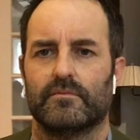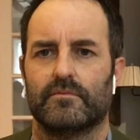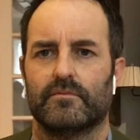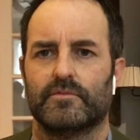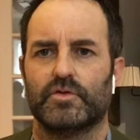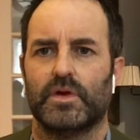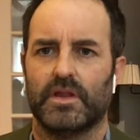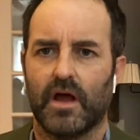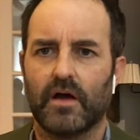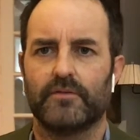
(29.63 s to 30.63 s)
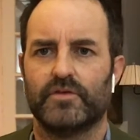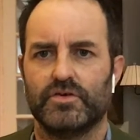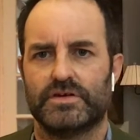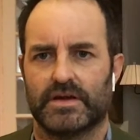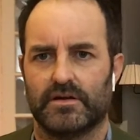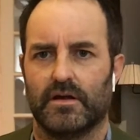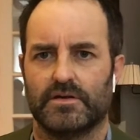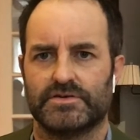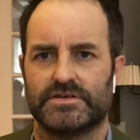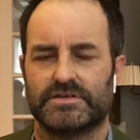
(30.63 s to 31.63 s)
So a lot of new
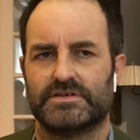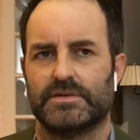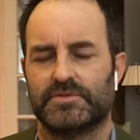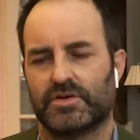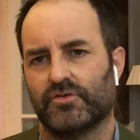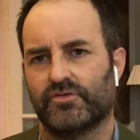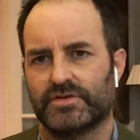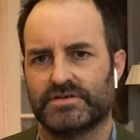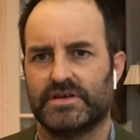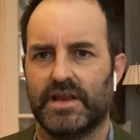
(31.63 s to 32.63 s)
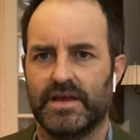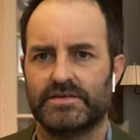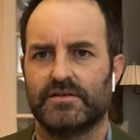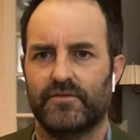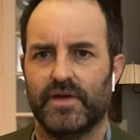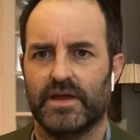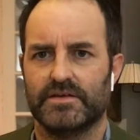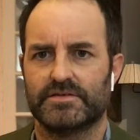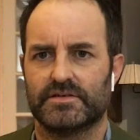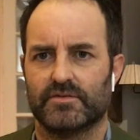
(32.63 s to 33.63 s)
technologies seem to go through this nascent
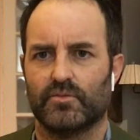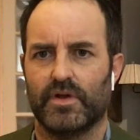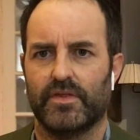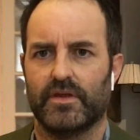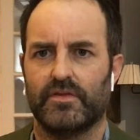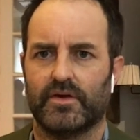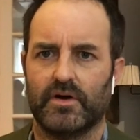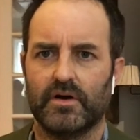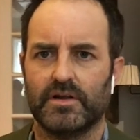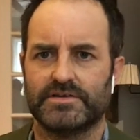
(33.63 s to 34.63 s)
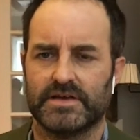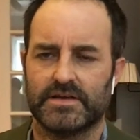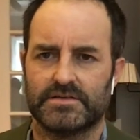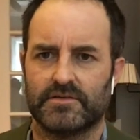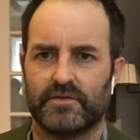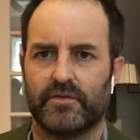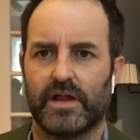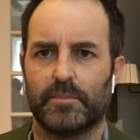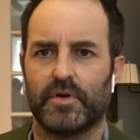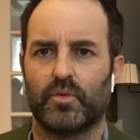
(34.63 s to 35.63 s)
phase when in their early stages of
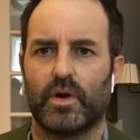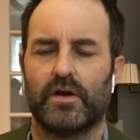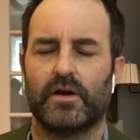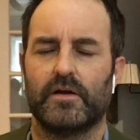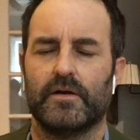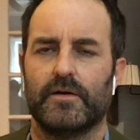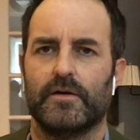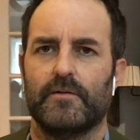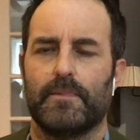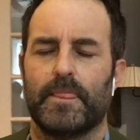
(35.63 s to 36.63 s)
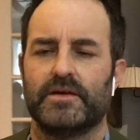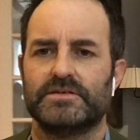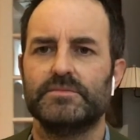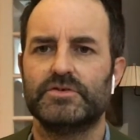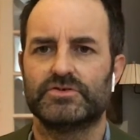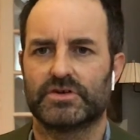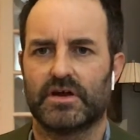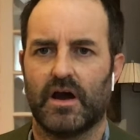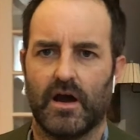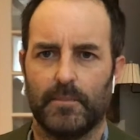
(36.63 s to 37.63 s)
development, where they seem to just
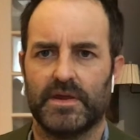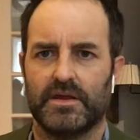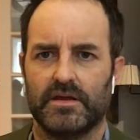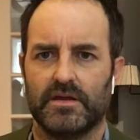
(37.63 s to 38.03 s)
copy